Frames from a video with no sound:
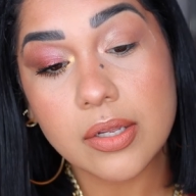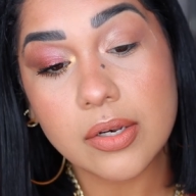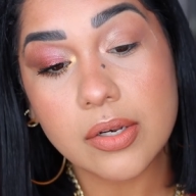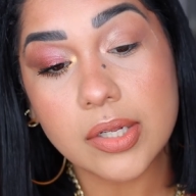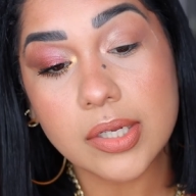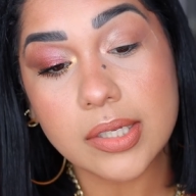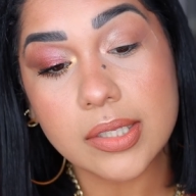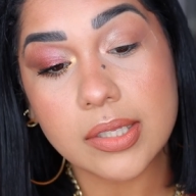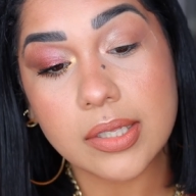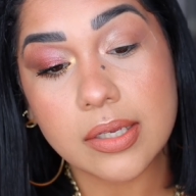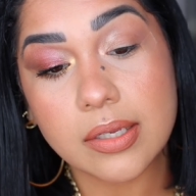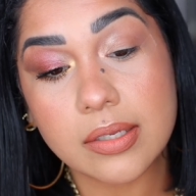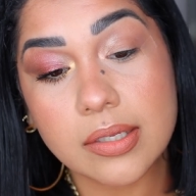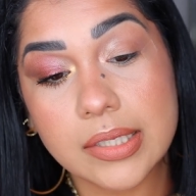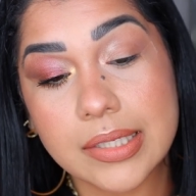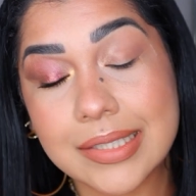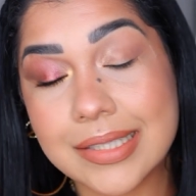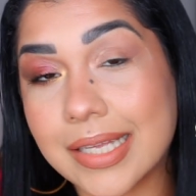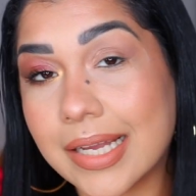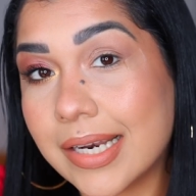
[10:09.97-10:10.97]
Look at that.
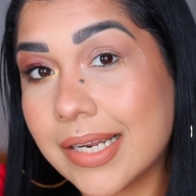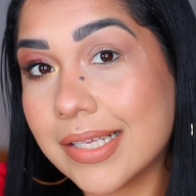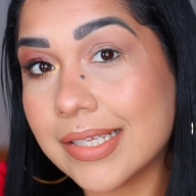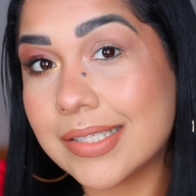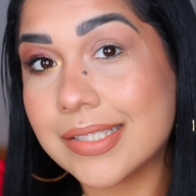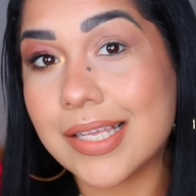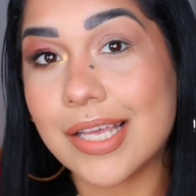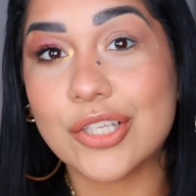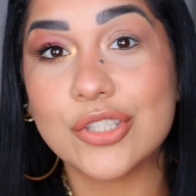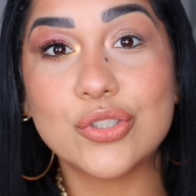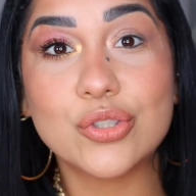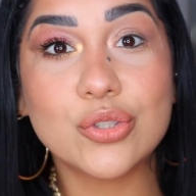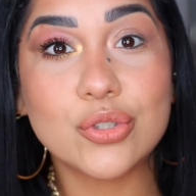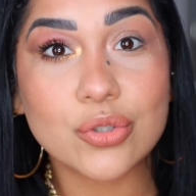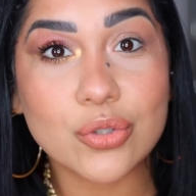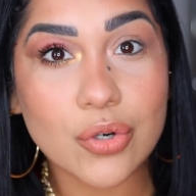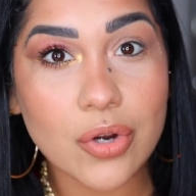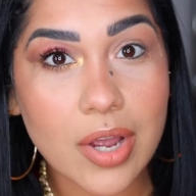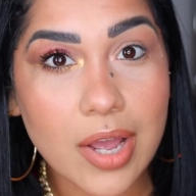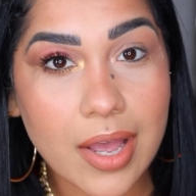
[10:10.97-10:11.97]
That is
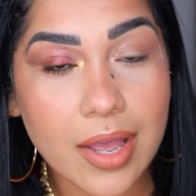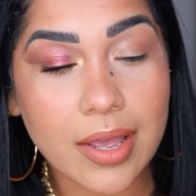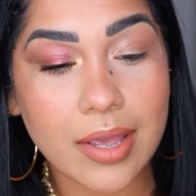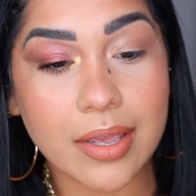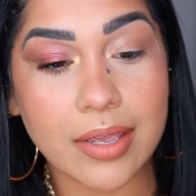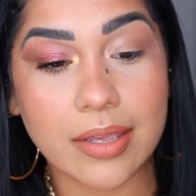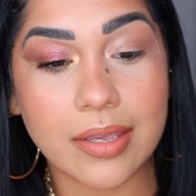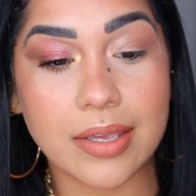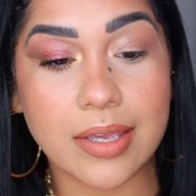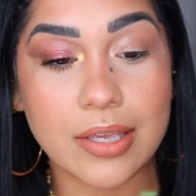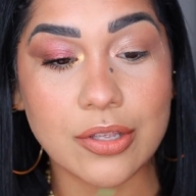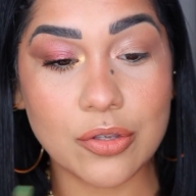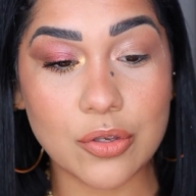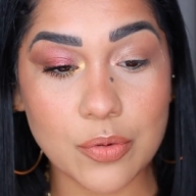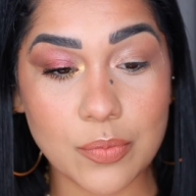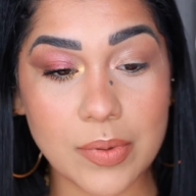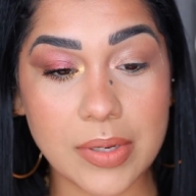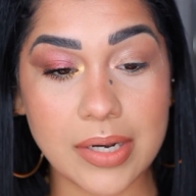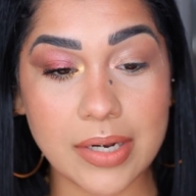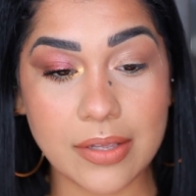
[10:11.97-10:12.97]
dry. Can
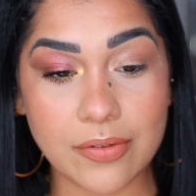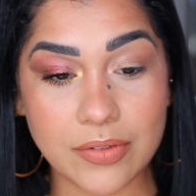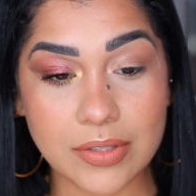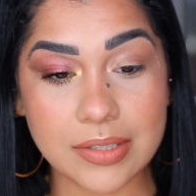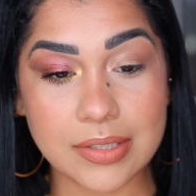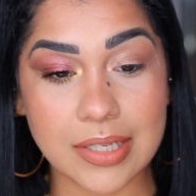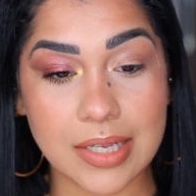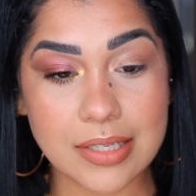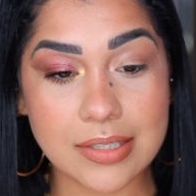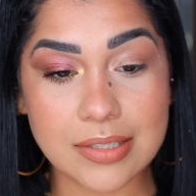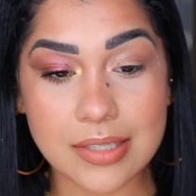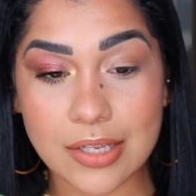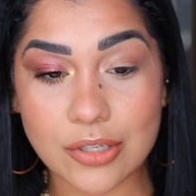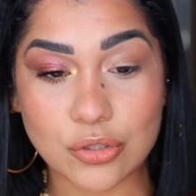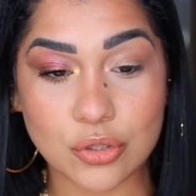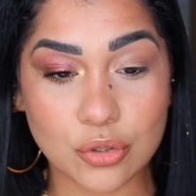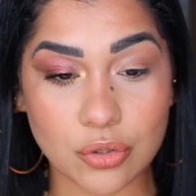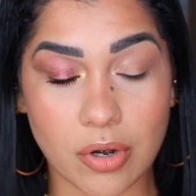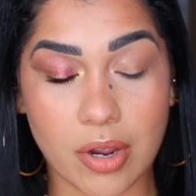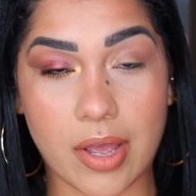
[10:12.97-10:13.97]
you believe that that's
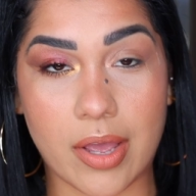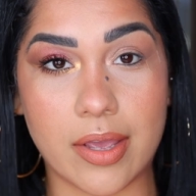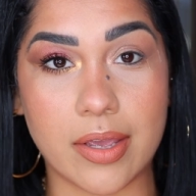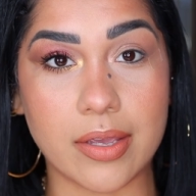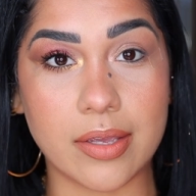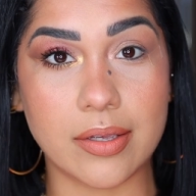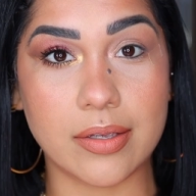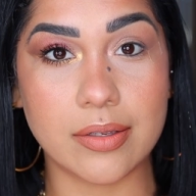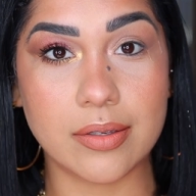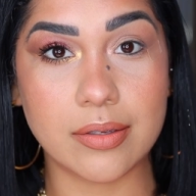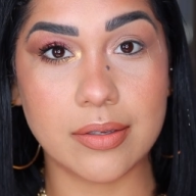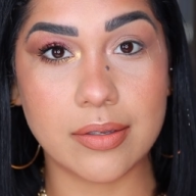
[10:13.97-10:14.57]
dry?